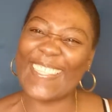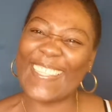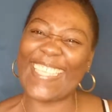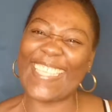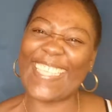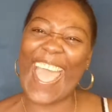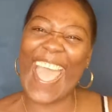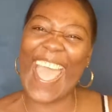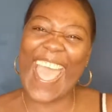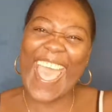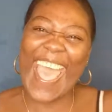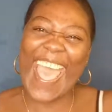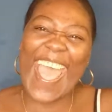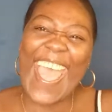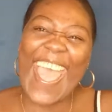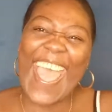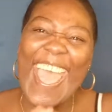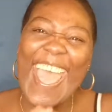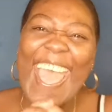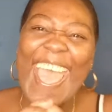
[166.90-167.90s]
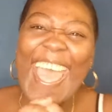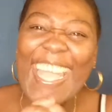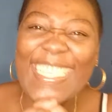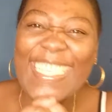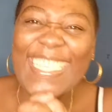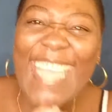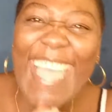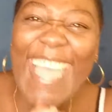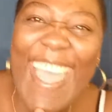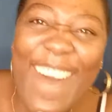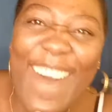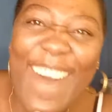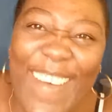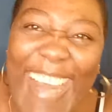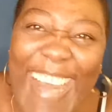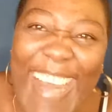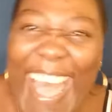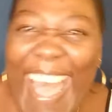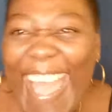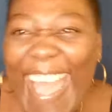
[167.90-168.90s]

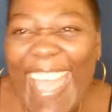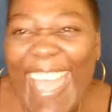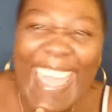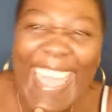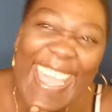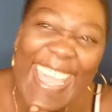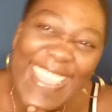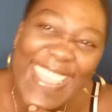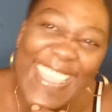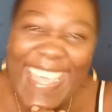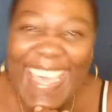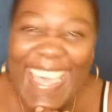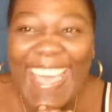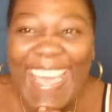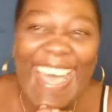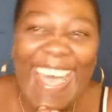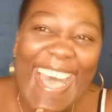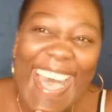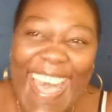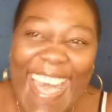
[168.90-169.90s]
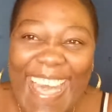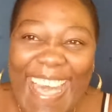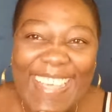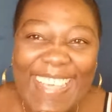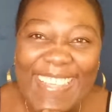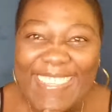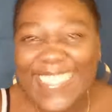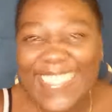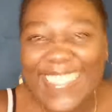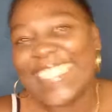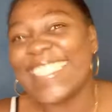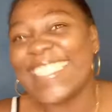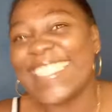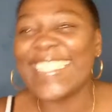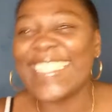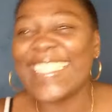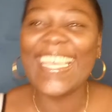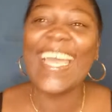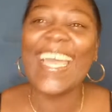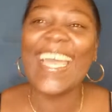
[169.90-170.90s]
JY in the house
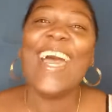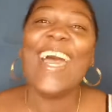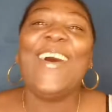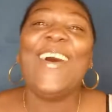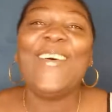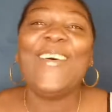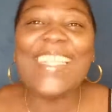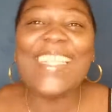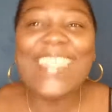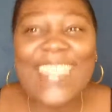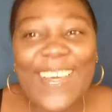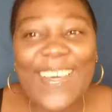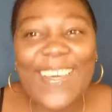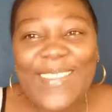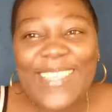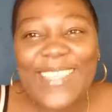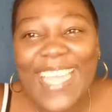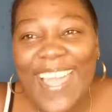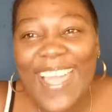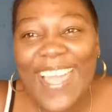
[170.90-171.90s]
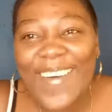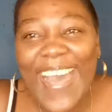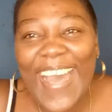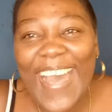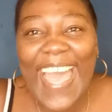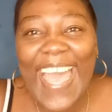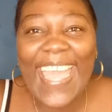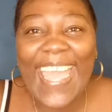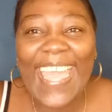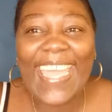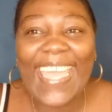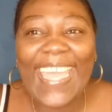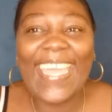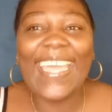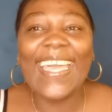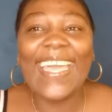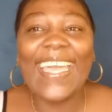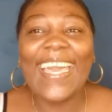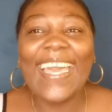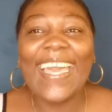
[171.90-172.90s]
what's up JY
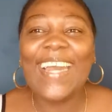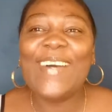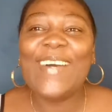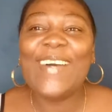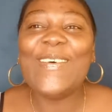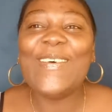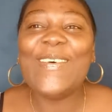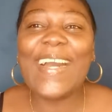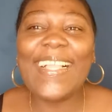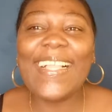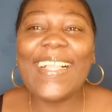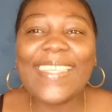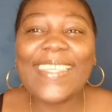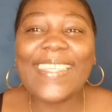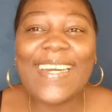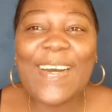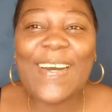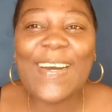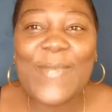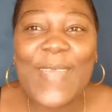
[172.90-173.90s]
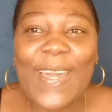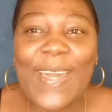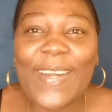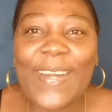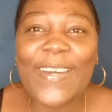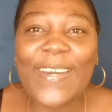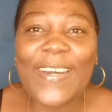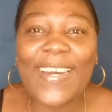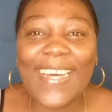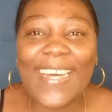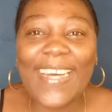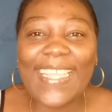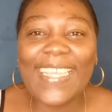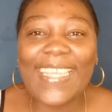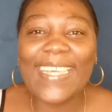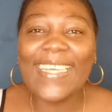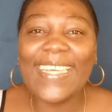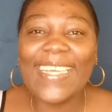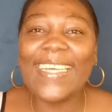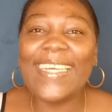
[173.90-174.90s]
Welcome, you're good?
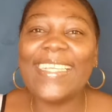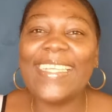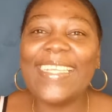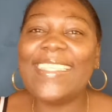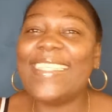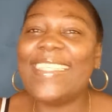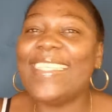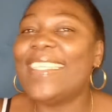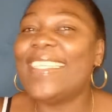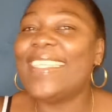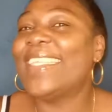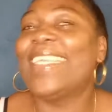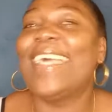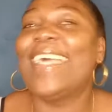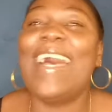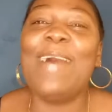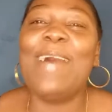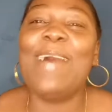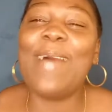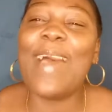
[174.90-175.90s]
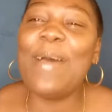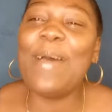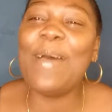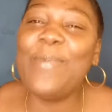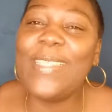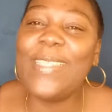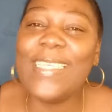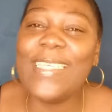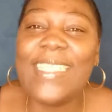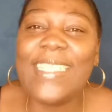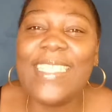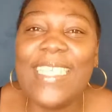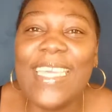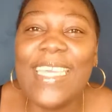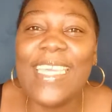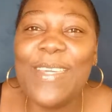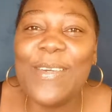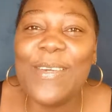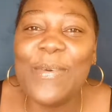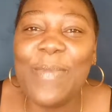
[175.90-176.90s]
I'm happy to see
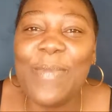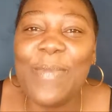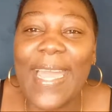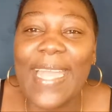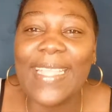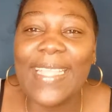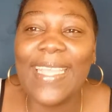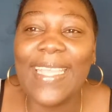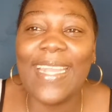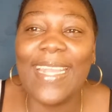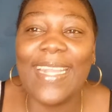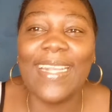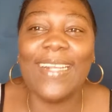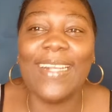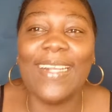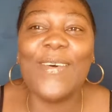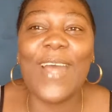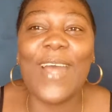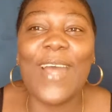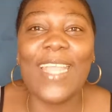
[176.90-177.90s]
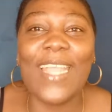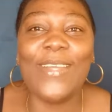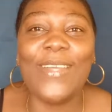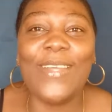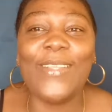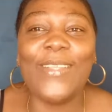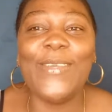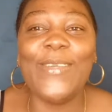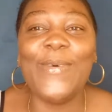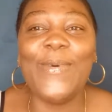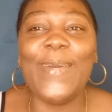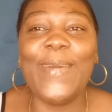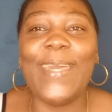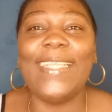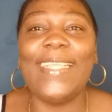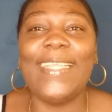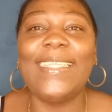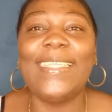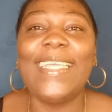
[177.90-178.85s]
you, my dear. How are you doing?